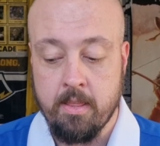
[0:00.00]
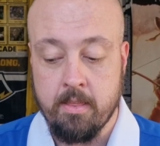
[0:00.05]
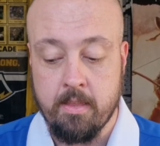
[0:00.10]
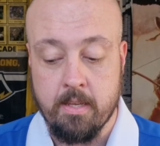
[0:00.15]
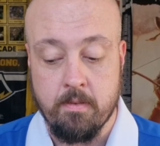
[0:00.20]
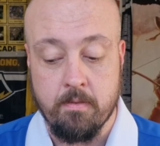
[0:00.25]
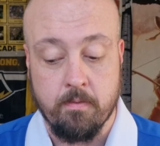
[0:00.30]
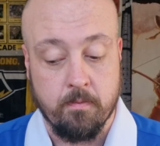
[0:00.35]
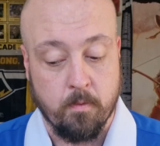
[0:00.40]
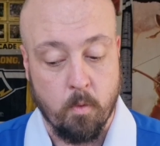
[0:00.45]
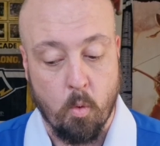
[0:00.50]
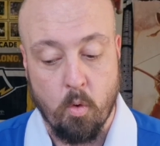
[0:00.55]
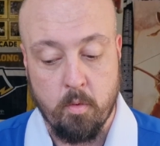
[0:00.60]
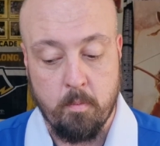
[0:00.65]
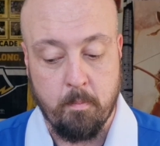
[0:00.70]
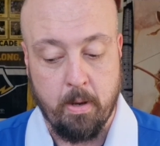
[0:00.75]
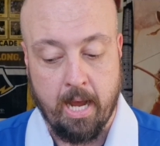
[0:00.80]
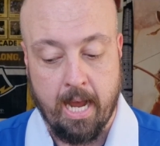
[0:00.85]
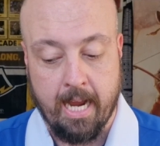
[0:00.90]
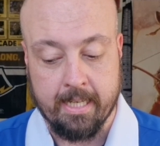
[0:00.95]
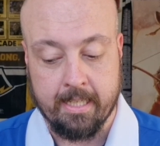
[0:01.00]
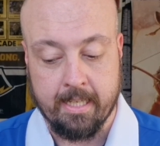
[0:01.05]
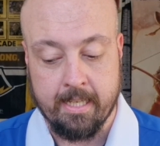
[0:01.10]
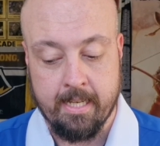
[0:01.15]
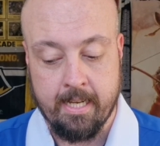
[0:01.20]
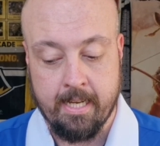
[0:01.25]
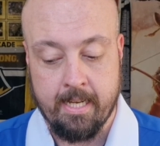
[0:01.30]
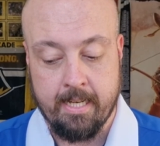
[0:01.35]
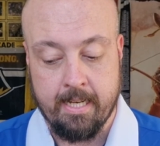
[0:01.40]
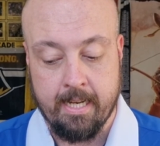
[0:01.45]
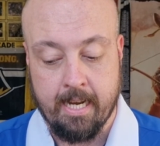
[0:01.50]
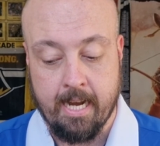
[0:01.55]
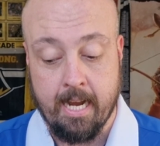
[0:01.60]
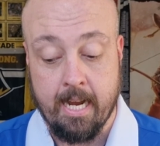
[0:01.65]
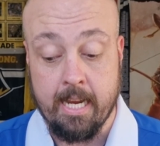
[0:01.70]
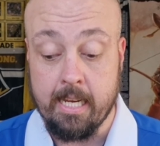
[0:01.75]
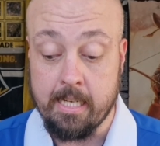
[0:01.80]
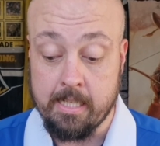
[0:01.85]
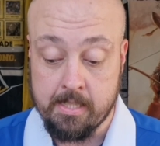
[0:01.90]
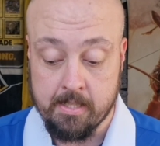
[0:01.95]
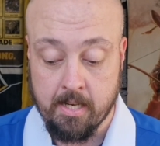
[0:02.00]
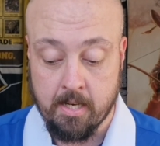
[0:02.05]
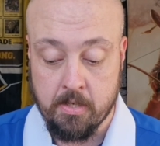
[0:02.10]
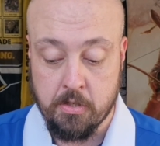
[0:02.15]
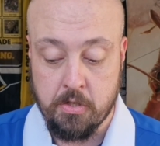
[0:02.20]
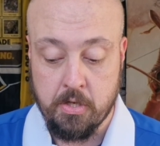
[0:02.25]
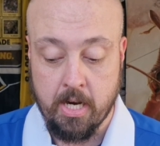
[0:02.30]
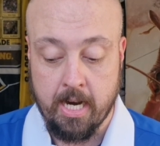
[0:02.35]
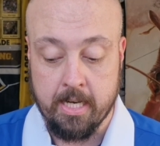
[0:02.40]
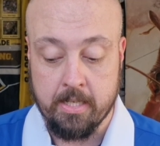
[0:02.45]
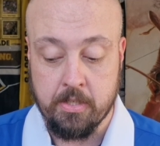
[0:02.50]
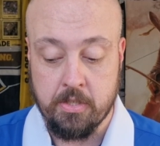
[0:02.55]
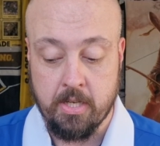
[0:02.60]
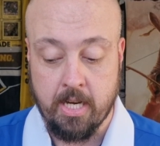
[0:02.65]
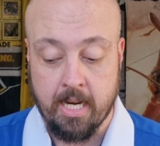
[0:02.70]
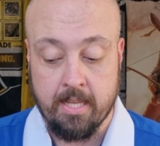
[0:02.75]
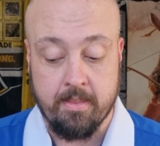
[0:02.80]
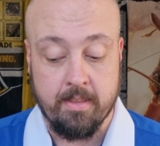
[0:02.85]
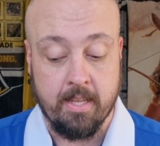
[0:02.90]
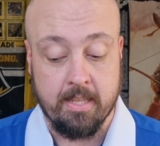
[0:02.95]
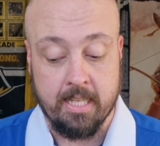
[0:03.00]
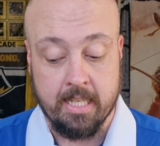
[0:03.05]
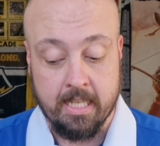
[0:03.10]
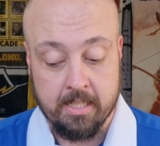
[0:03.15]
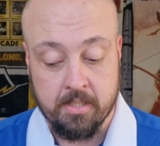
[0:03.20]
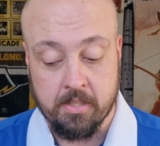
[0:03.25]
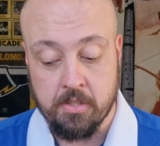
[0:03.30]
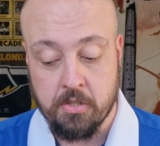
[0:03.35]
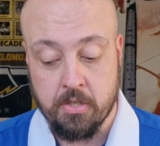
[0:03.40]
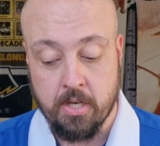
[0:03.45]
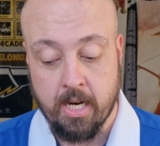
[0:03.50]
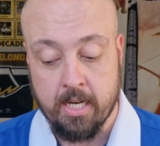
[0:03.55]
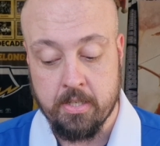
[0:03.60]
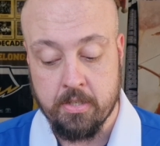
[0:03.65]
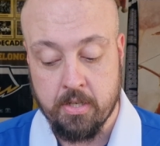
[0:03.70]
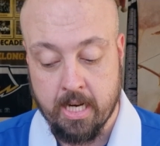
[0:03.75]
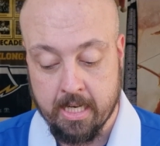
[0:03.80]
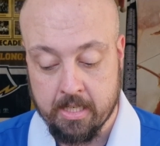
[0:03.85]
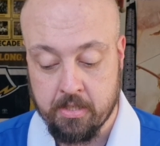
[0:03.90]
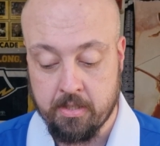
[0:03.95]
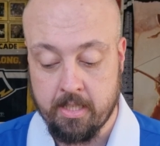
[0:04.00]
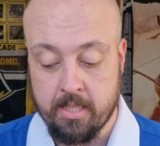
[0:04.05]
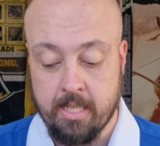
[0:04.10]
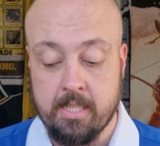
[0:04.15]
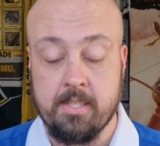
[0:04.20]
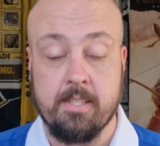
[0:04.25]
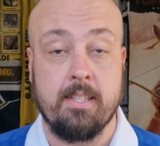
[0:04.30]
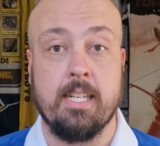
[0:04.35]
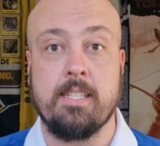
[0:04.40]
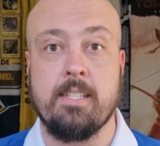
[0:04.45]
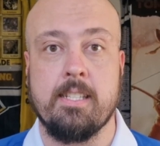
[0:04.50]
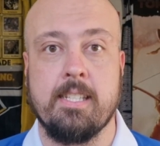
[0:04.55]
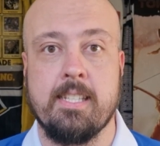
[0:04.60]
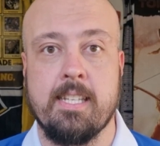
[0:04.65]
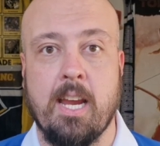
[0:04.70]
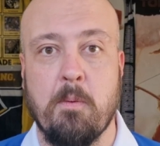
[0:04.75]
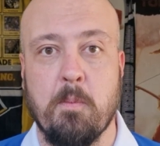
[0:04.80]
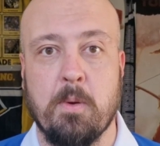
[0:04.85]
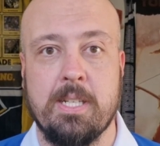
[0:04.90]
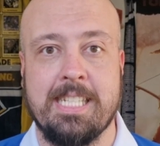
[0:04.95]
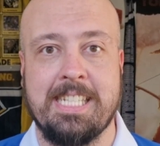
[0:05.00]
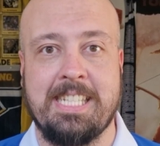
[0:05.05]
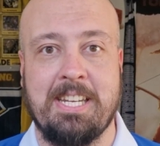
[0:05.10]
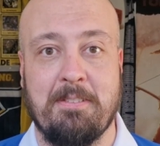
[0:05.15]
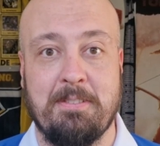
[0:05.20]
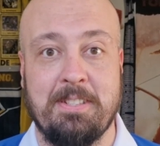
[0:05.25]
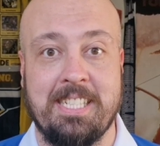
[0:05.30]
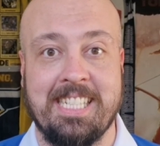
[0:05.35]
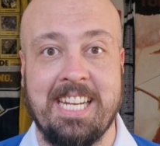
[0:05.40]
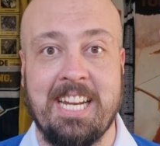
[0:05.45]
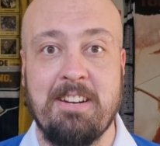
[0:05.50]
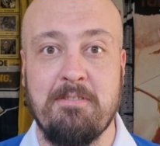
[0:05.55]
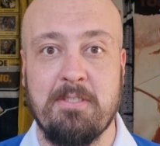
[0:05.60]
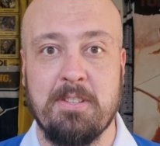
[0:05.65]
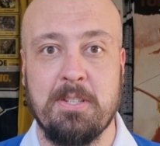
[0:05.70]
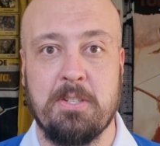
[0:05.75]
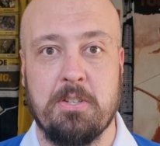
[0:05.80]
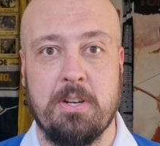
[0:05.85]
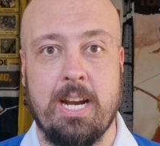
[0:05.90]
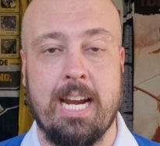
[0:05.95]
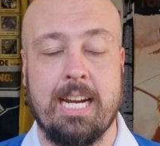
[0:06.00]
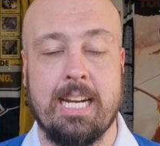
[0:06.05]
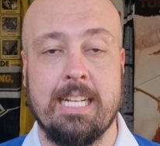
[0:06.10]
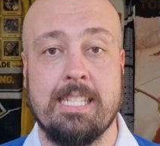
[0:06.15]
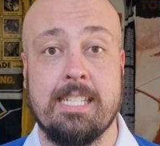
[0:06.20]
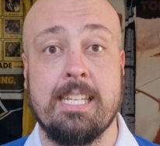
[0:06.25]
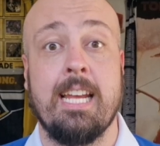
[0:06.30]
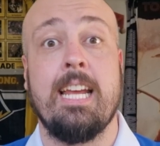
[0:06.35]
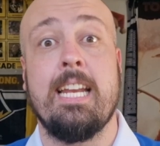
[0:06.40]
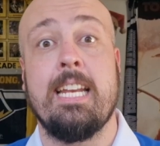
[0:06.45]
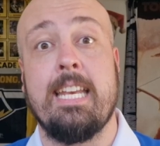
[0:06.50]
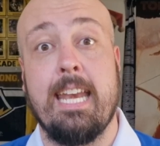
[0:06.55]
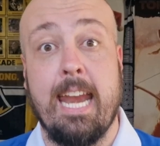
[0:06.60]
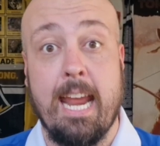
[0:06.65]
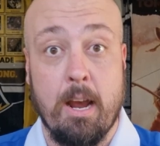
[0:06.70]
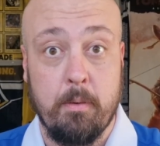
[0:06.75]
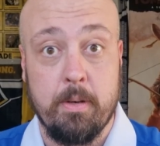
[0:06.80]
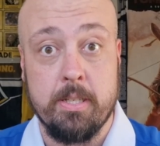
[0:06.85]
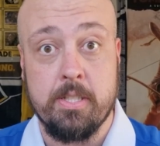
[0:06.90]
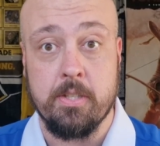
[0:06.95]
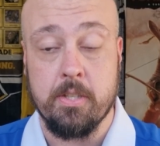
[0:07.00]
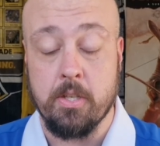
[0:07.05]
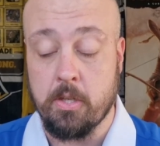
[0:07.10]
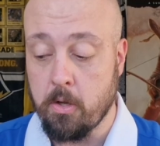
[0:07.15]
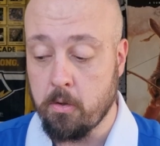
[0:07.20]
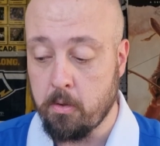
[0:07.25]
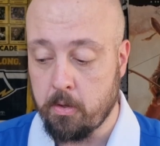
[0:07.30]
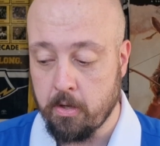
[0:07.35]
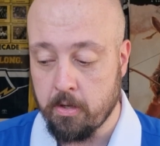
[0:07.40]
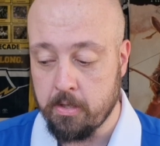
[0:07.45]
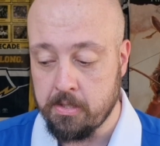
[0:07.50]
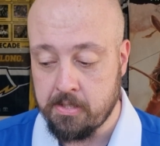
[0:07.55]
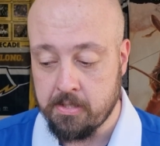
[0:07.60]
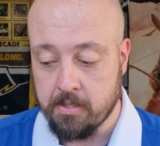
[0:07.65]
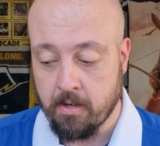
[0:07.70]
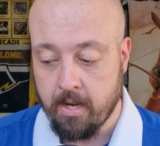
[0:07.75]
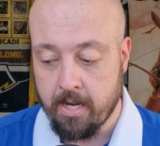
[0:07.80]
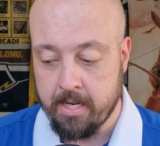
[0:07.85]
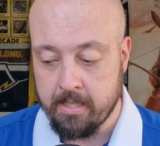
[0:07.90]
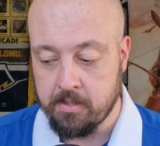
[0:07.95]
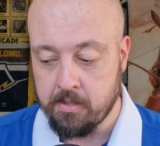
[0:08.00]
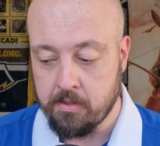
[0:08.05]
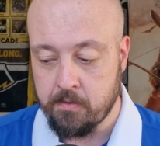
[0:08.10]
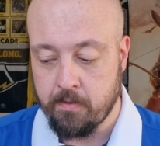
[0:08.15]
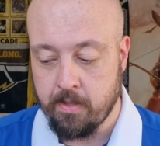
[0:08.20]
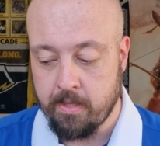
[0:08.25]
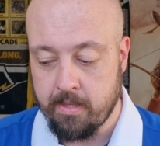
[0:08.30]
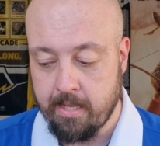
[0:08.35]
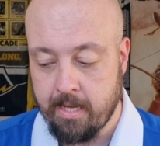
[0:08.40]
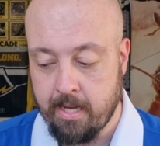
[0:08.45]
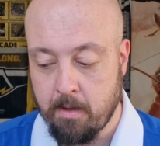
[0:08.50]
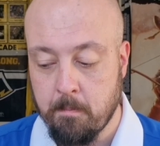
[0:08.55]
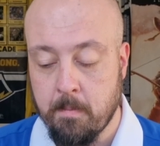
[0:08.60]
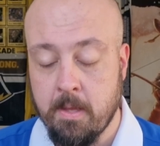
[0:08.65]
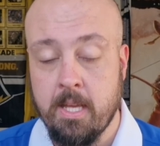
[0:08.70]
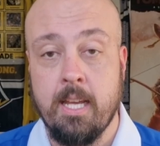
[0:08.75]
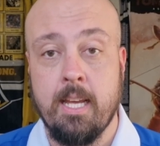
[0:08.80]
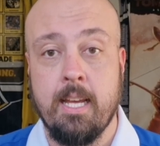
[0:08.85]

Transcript: The forward pack is unchanged, and then the interchange, actually that's the same 1 to 17 for the Dragons. Now into the Gold Coast Titans for them.